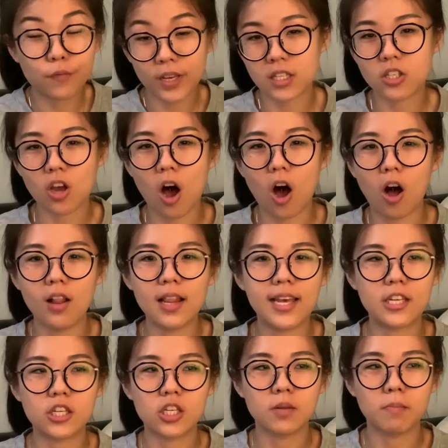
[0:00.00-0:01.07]
fits all.
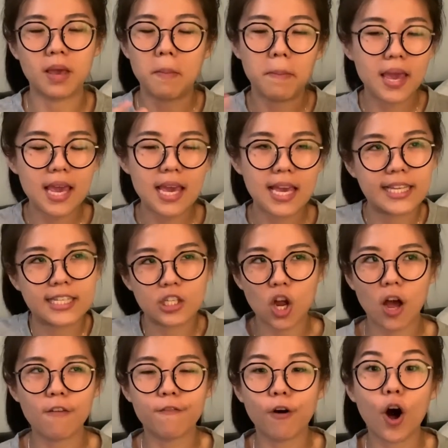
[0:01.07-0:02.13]
Maybe it's
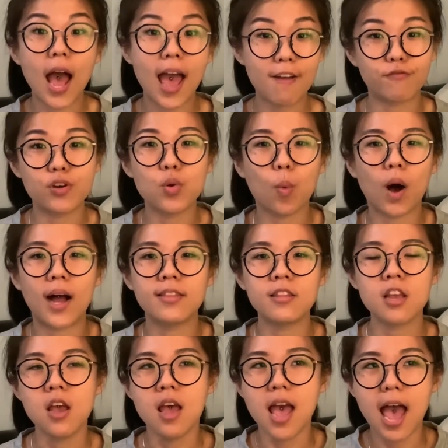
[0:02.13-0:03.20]
not for
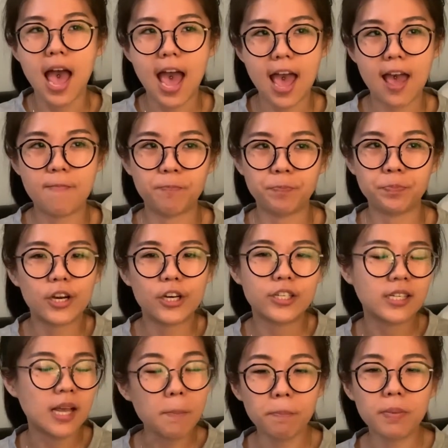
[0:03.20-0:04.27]
everyone, and there's
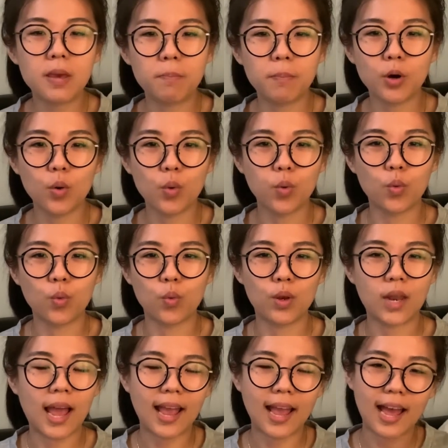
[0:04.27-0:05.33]
some people
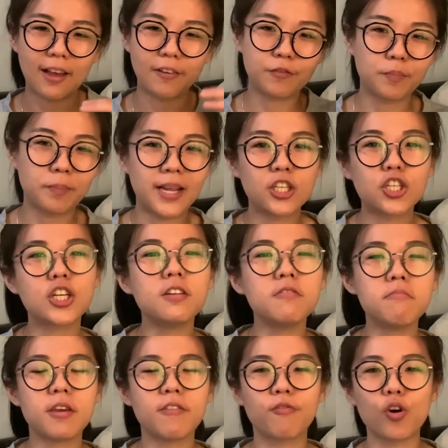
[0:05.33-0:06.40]
who, like I've
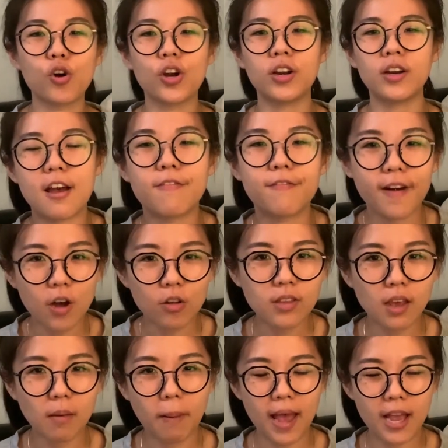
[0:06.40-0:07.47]
mentioned before, they've found
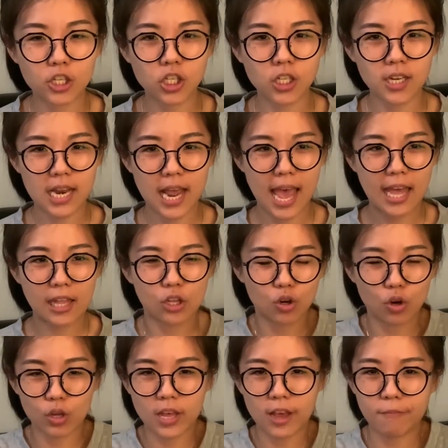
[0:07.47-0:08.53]
their passion and
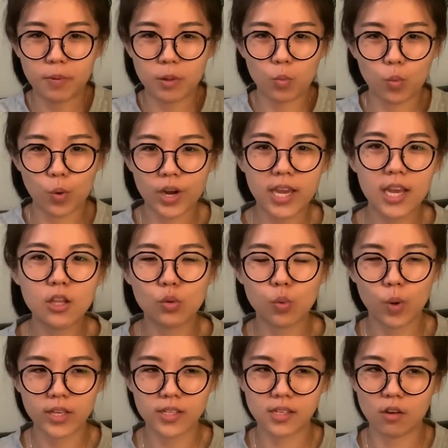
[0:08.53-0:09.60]
they've been working
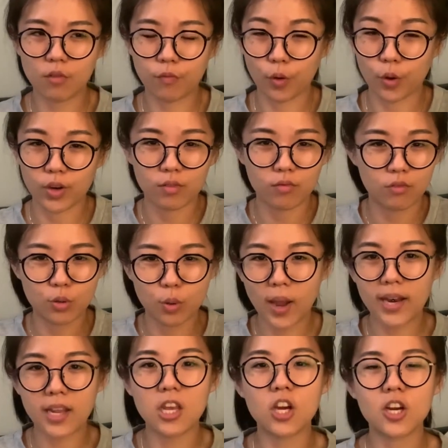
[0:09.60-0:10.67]
towards it for
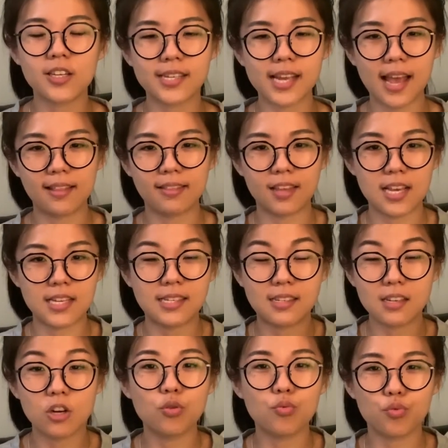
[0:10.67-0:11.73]
20 years and they
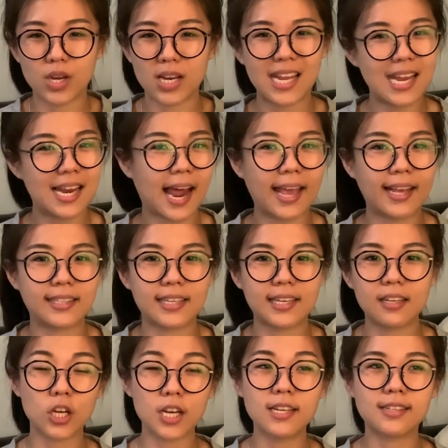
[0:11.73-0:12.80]
still really liked
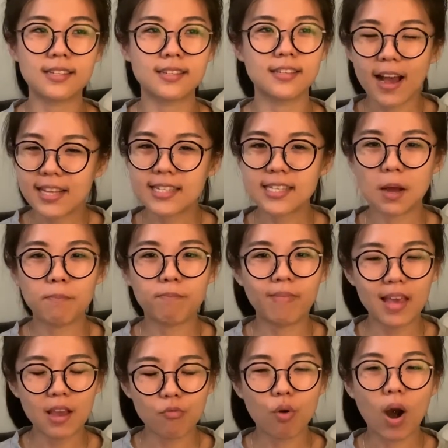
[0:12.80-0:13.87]
it. Just find
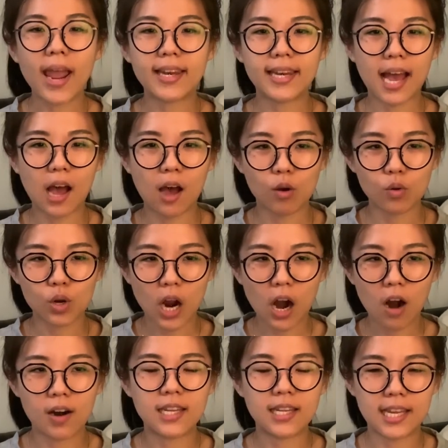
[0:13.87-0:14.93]
something right now
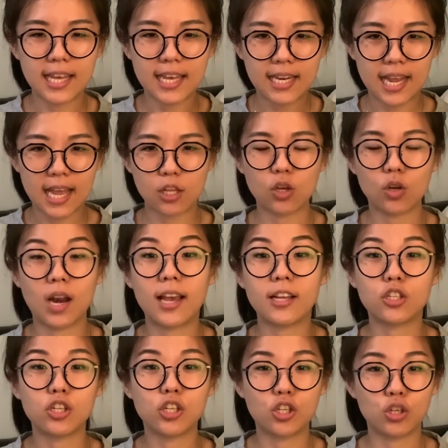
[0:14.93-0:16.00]
currently that you
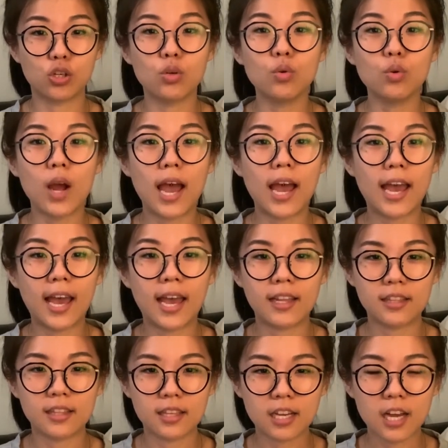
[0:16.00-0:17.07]
like to do
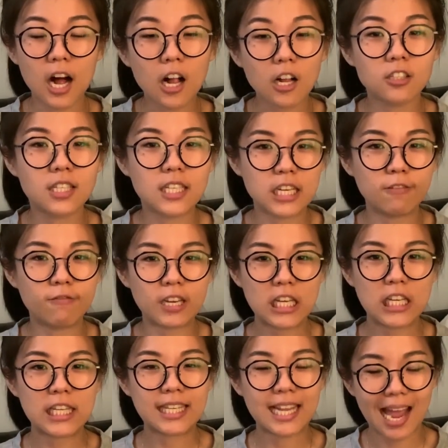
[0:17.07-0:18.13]
and
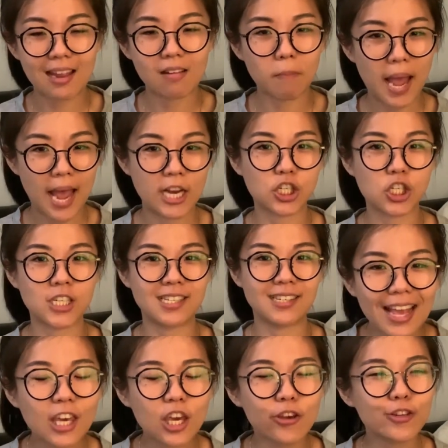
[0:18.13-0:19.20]
cultivate that passion.
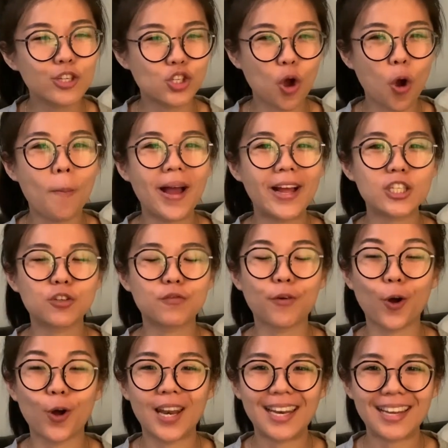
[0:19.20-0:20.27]
Thank you so much
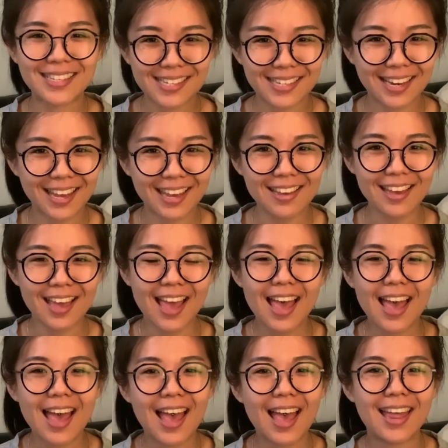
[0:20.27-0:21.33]
for listening,
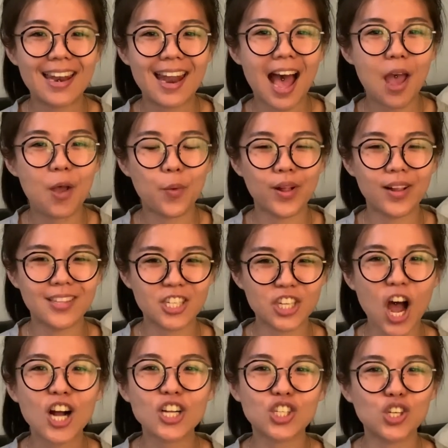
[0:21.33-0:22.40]
and I will
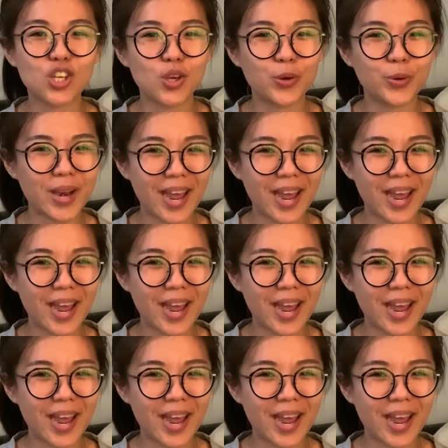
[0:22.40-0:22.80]
talk to you